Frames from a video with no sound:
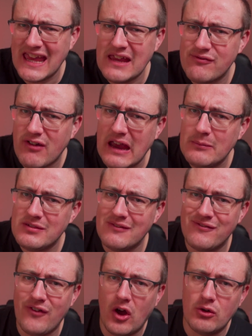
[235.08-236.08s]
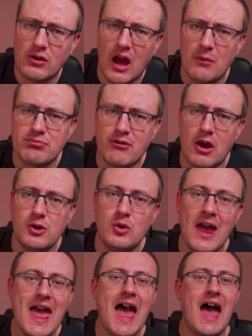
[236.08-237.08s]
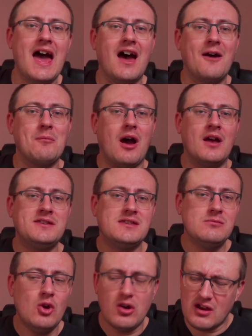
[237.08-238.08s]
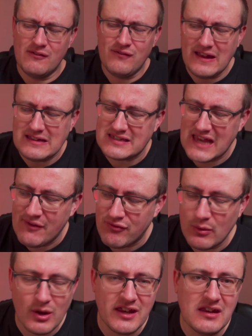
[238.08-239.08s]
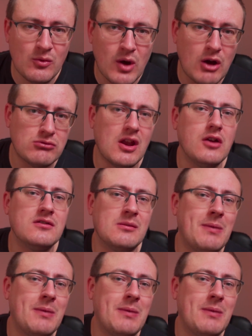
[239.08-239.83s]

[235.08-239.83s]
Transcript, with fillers: keyframes in Final Cut Pro. Um, I'm not convinced everyone in the world knows